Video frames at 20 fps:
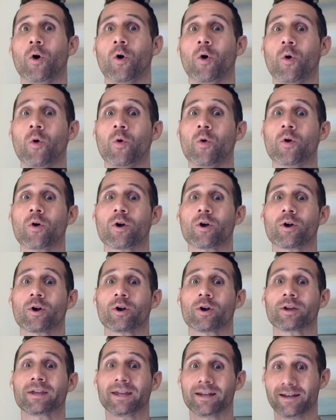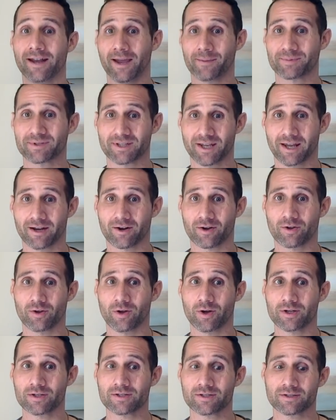or kidnap Santa
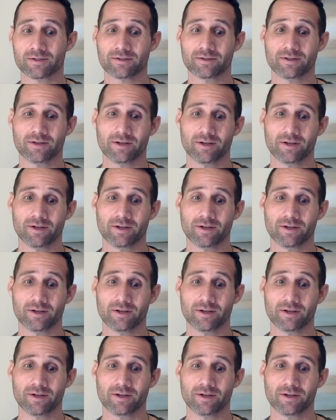Claus